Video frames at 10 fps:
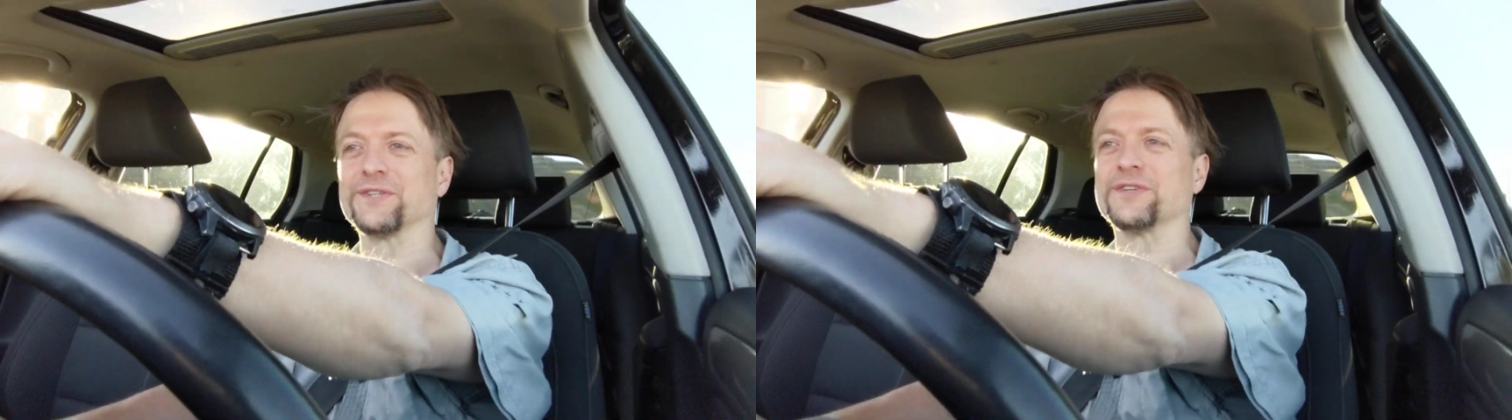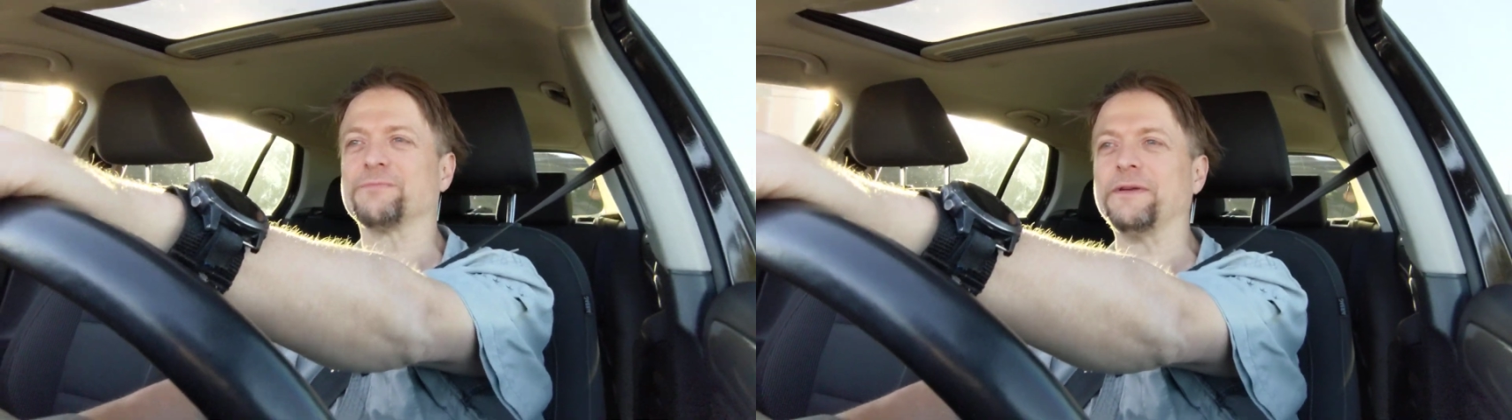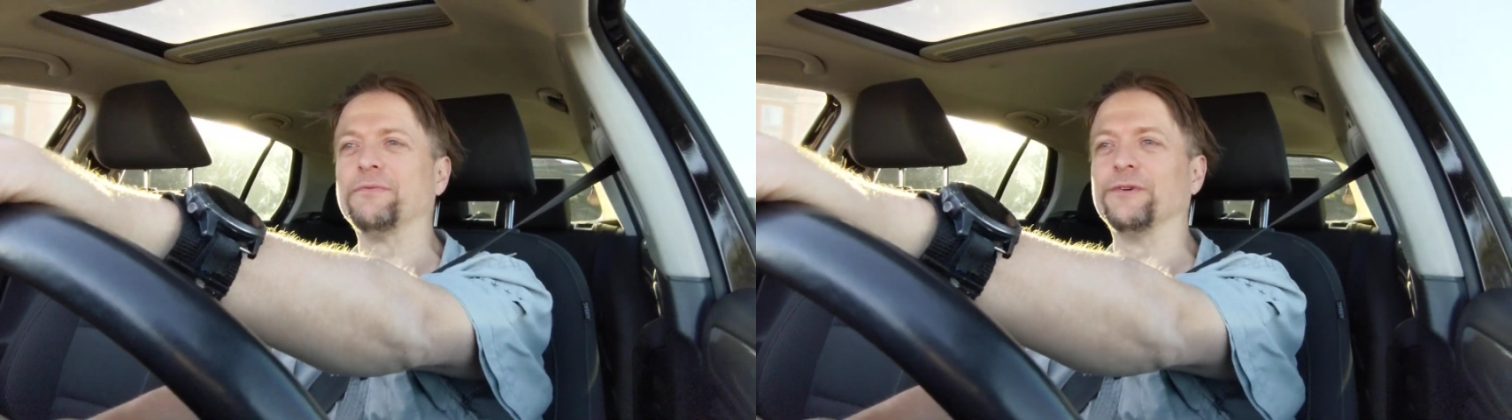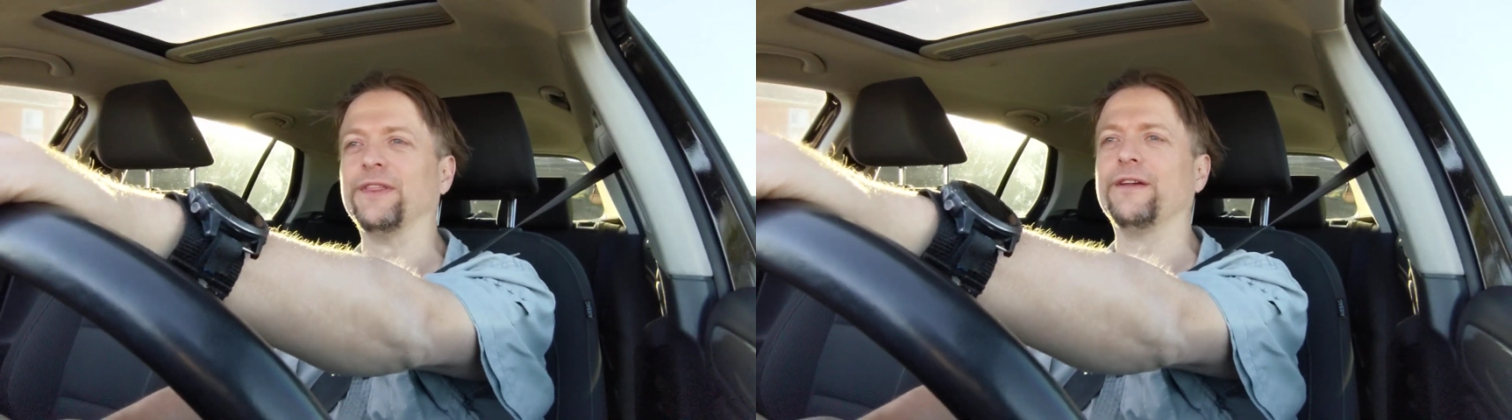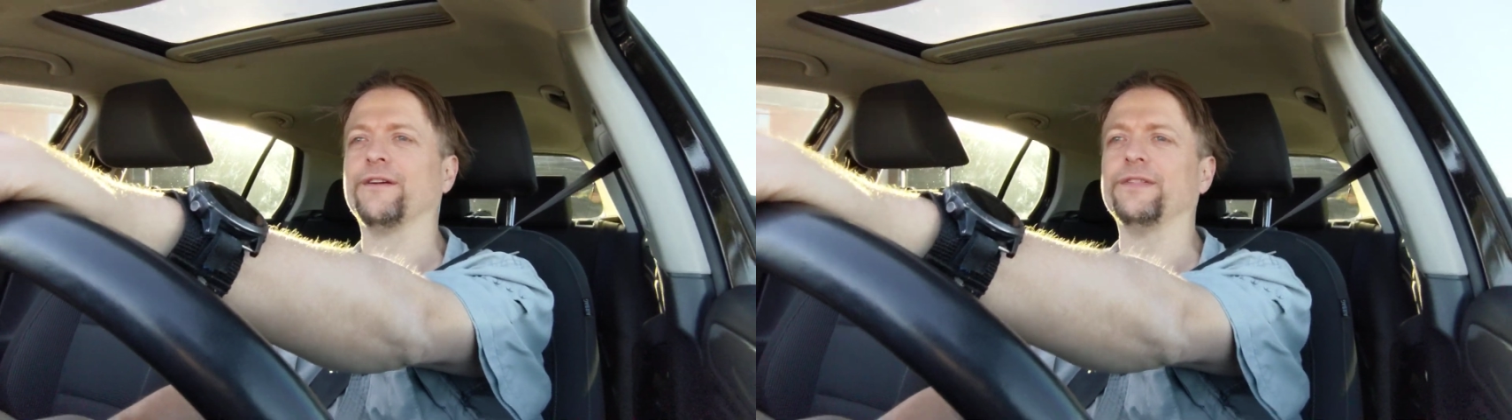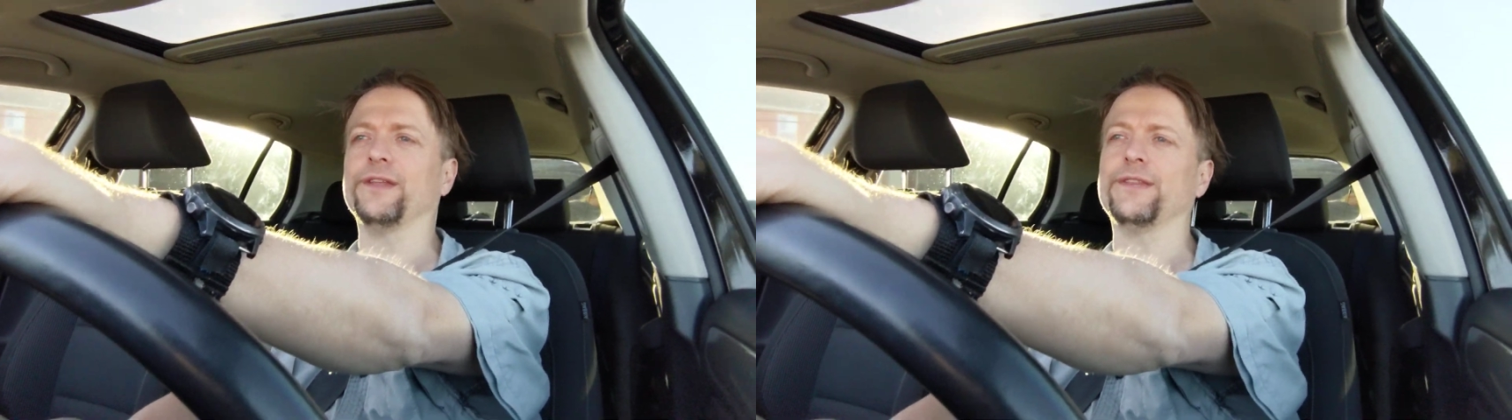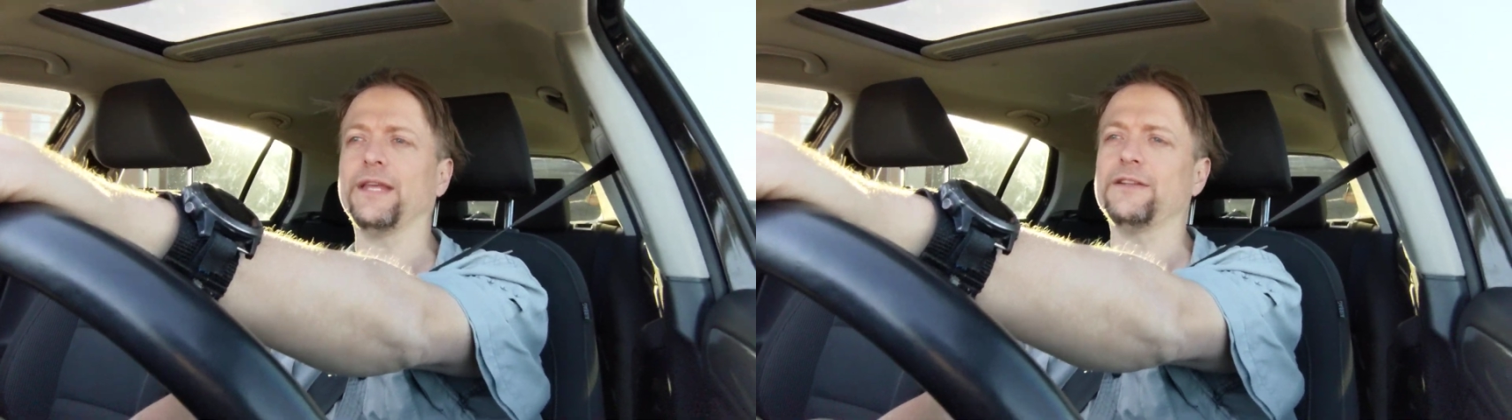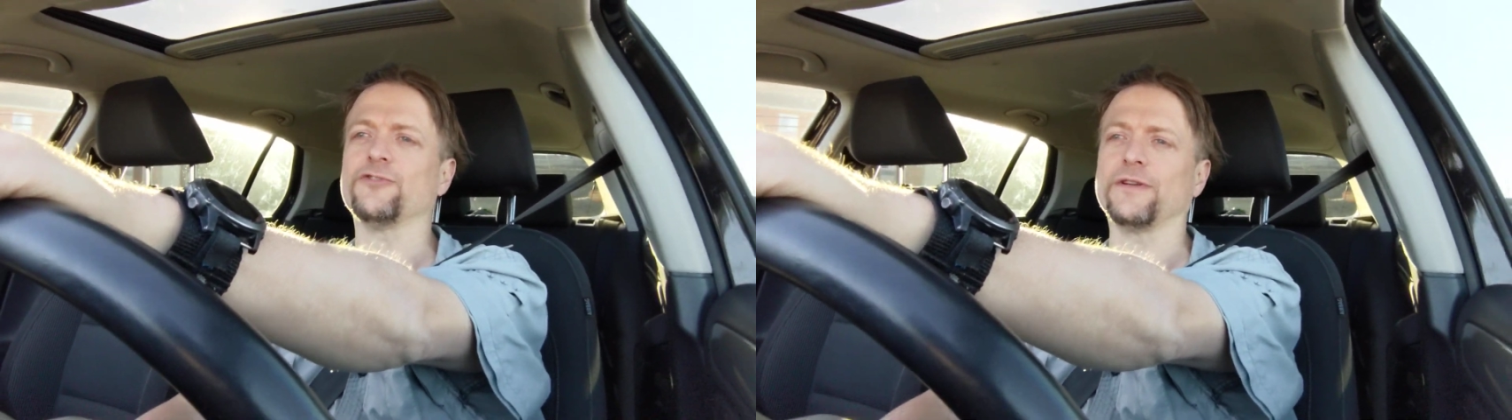there's people in there that
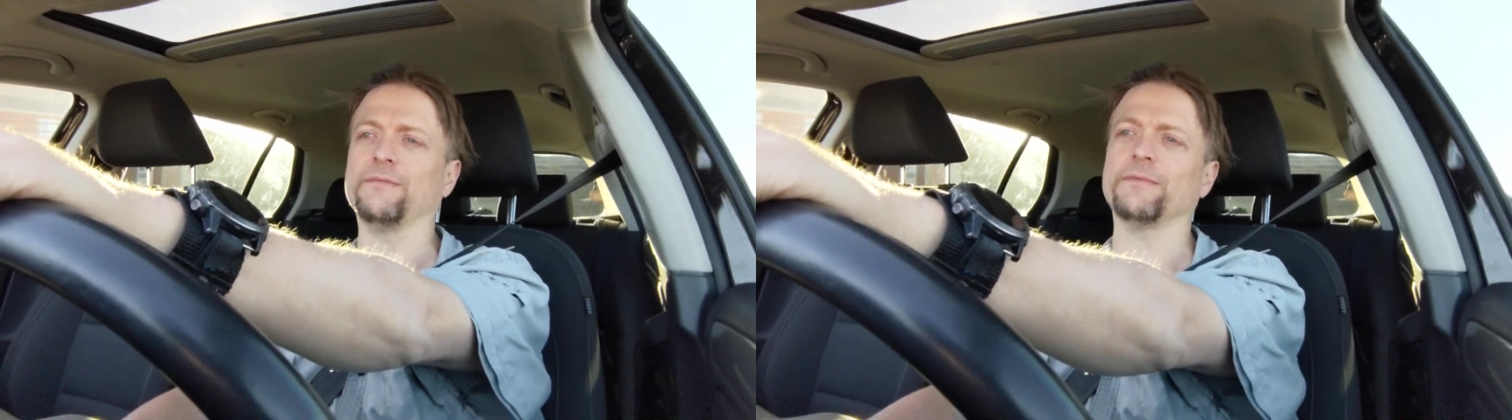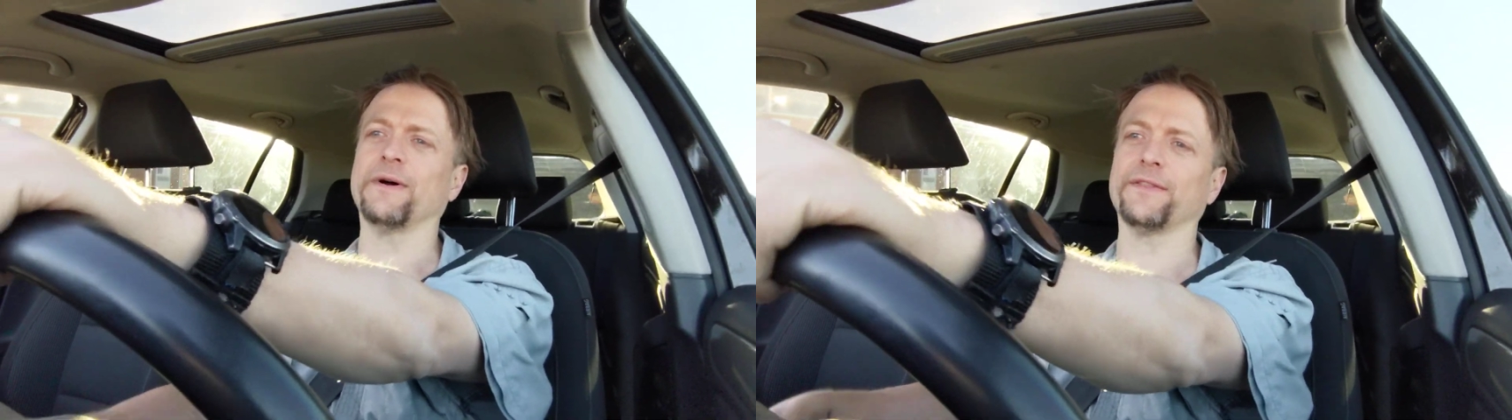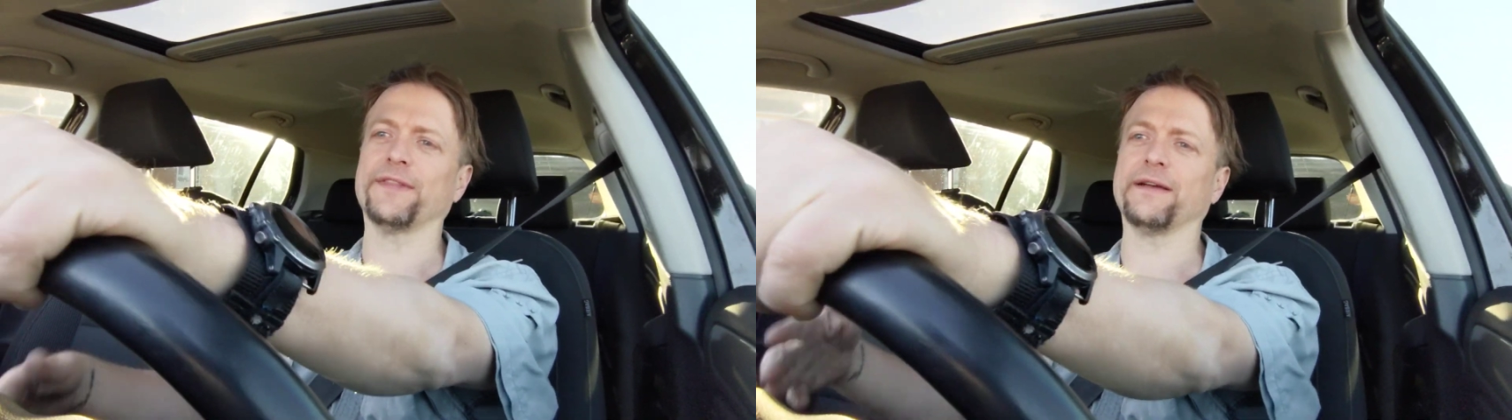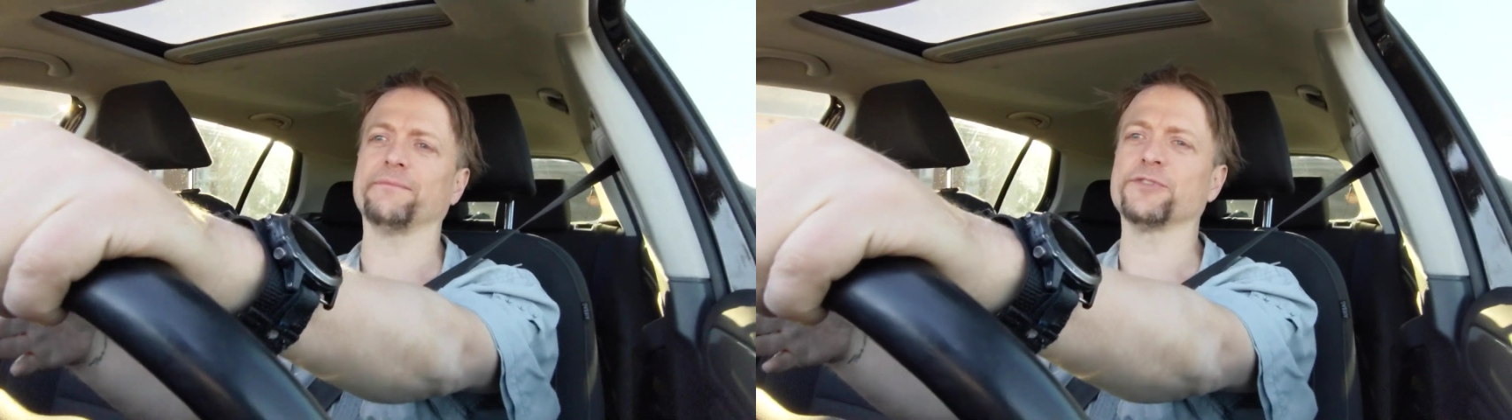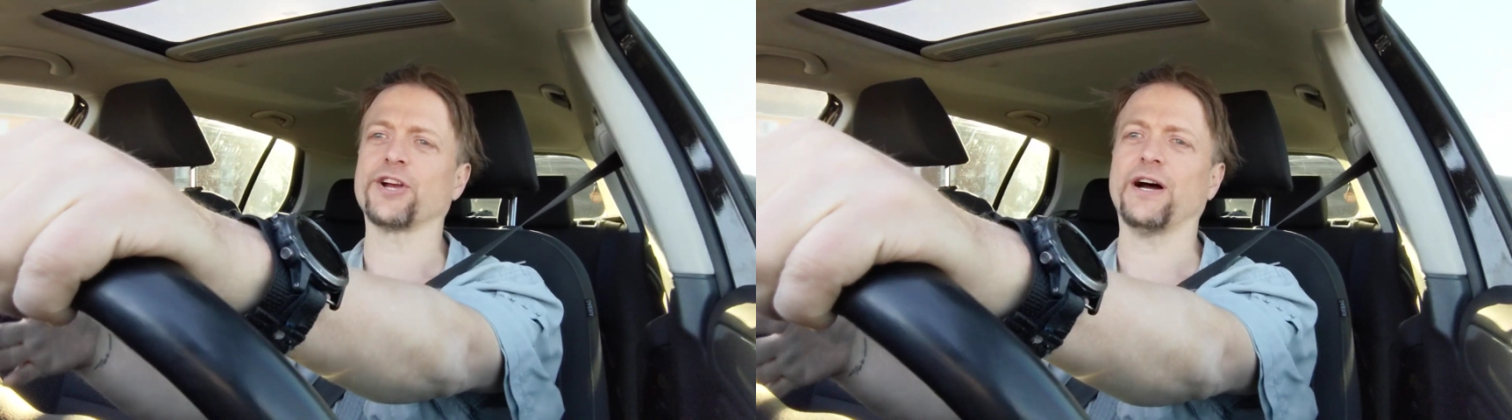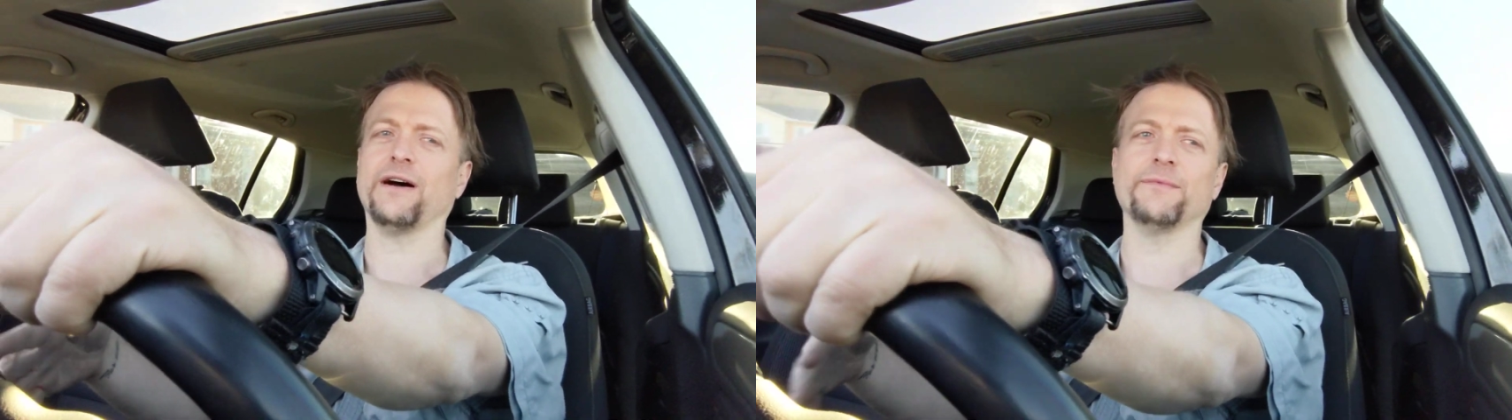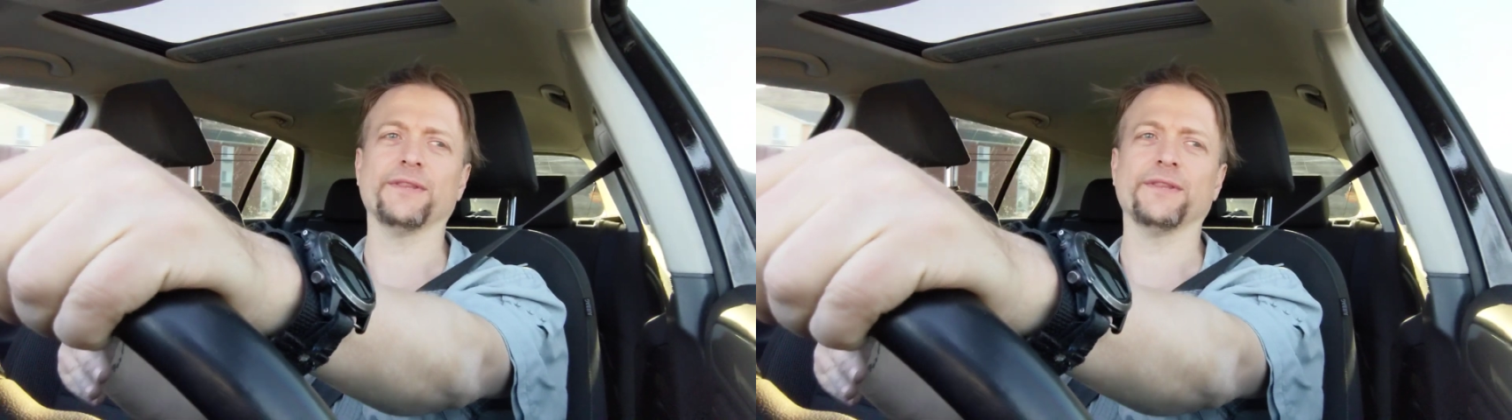they dream about that job,